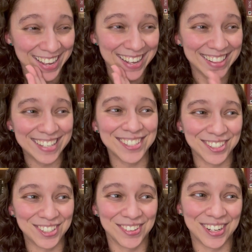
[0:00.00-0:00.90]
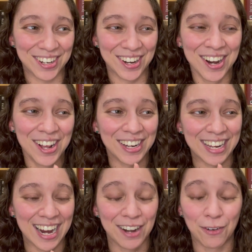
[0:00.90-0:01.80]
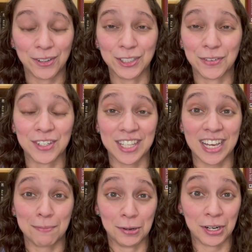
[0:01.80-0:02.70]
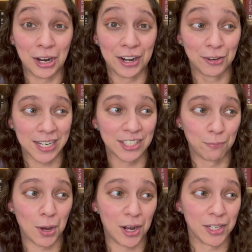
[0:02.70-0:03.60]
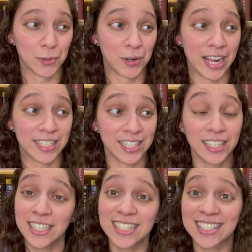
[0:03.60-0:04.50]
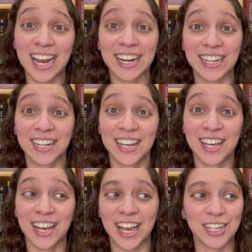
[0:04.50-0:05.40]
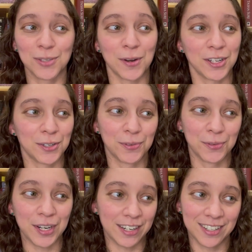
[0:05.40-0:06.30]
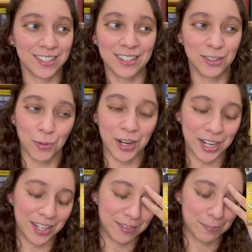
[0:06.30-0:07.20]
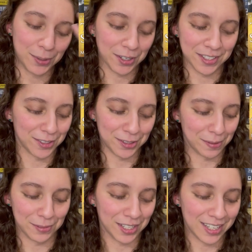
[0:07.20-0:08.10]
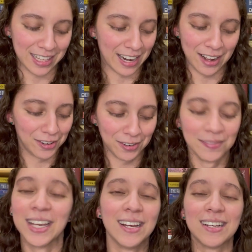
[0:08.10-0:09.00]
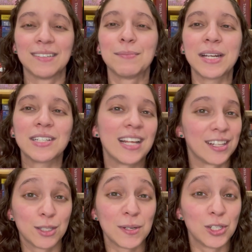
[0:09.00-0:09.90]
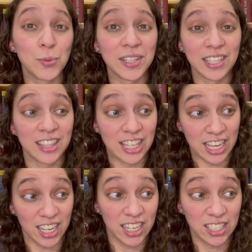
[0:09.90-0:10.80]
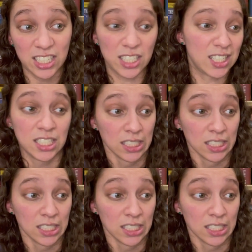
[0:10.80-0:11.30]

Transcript: these are two that are like kind of holdovers that got put on aggressive pause when I suddenly decided I just wanted to read 20 books or something like that. I don't know. Mental health's been doing the thing. It's